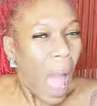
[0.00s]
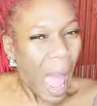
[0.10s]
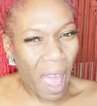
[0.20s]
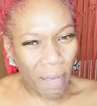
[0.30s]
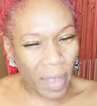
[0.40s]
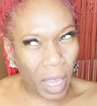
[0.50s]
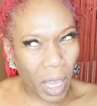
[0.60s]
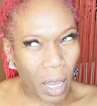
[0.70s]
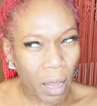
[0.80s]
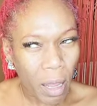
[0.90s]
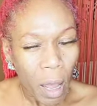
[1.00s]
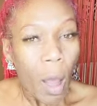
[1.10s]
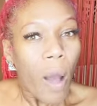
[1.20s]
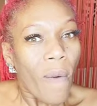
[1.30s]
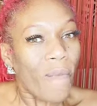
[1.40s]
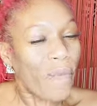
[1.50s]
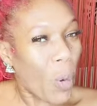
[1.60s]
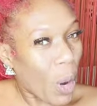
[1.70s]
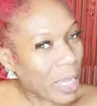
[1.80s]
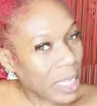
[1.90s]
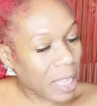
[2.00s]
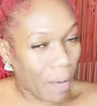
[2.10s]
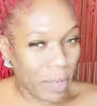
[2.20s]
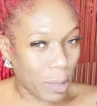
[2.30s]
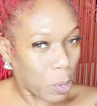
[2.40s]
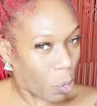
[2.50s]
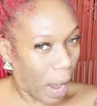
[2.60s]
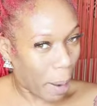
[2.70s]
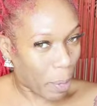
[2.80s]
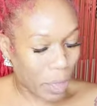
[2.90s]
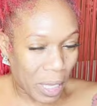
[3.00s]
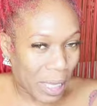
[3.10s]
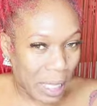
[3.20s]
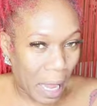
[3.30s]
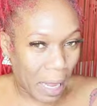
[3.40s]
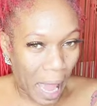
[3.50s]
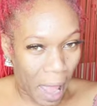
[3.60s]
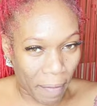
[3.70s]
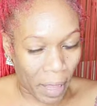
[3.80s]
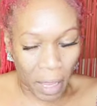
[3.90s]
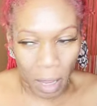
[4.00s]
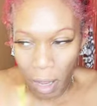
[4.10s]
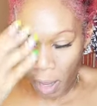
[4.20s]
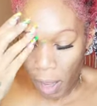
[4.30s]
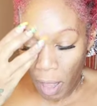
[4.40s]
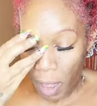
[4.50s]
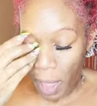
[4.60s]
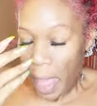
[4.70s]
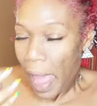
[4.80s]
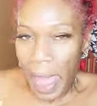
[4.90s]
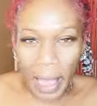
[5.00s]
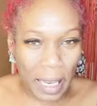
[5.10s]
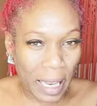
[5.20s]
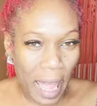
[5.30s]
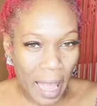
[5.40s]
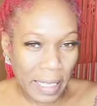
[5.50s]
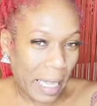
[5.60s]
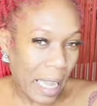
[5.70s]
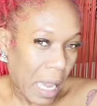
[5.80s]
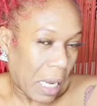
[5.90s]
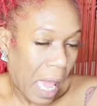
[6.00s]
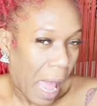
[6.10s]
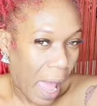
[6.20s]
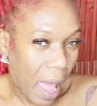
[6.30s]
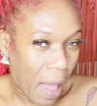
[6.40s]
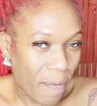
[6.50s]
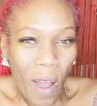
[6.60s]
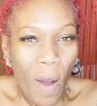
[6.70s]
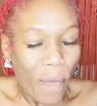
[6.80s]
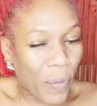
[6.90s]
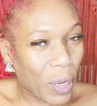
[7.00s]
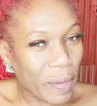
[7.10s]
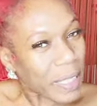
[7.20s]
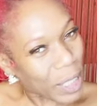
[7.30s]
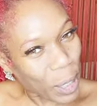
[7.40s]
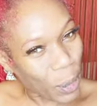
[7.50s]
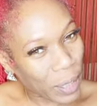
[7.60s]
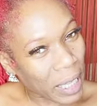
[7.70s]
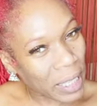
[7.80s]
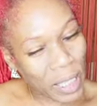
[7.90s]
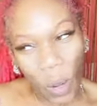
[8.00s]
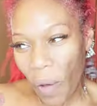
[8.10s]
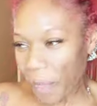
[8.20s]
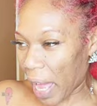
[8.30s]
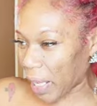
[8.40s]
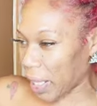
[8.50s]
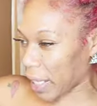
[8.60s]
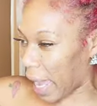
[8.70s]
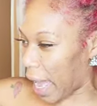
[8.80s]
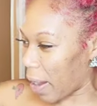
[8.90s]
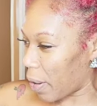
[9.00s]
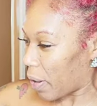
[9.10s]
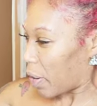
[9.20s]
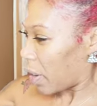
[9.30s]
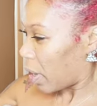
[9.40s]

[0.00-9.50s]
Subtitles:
Having 47 subscribers is like having a class and a half full of students. So if I look out,